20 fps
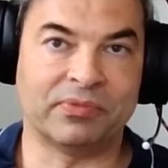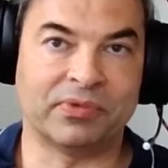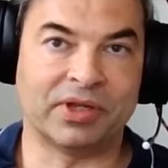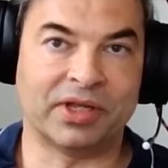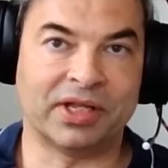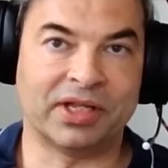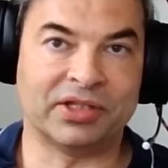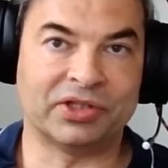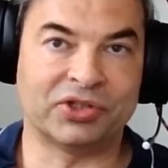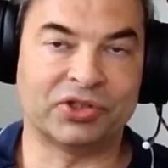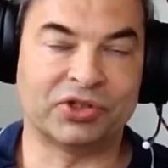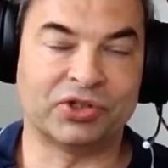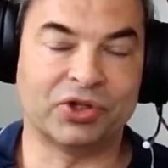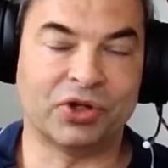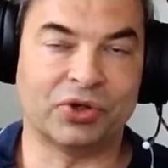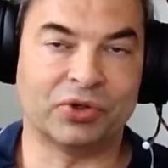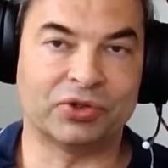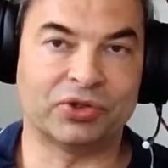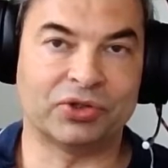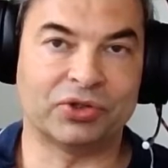it's
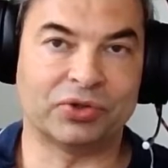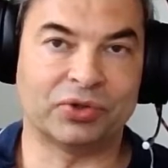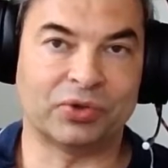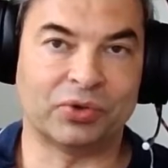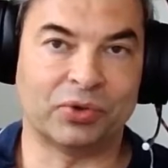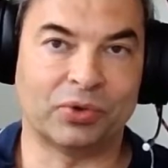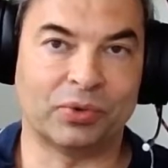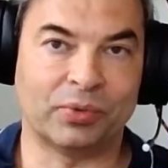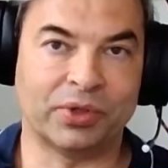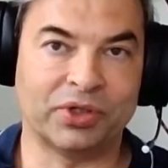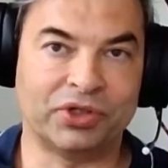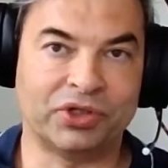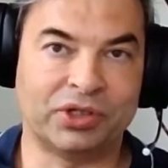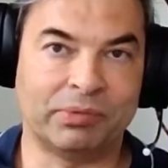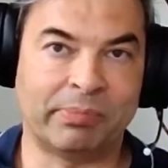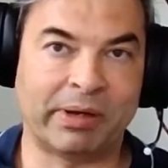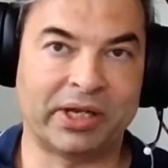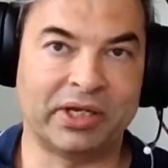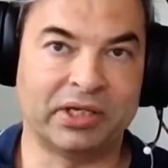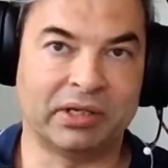not always
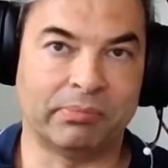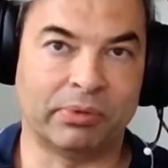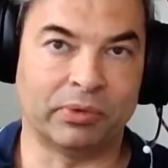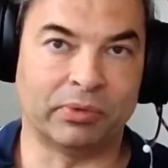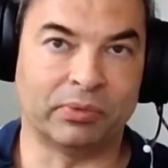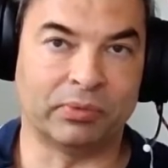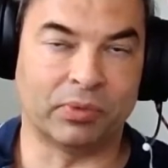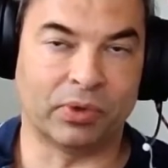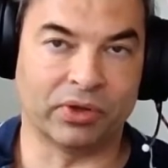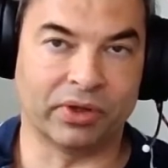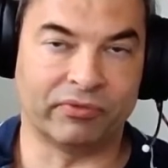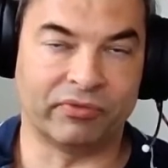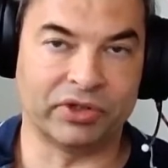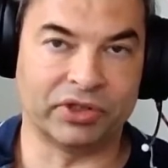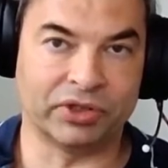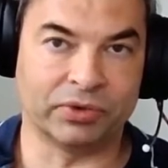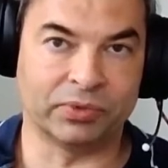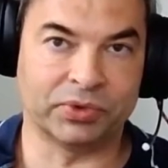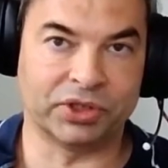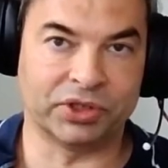dependable what the
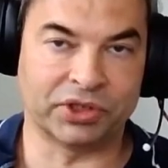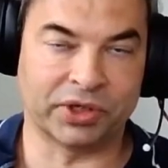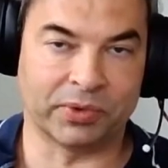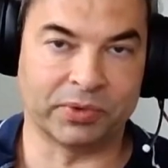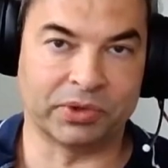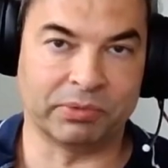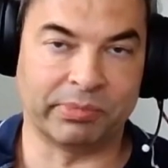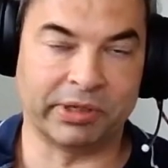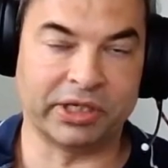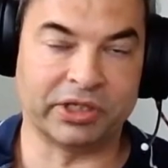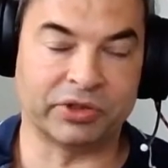result is going to be.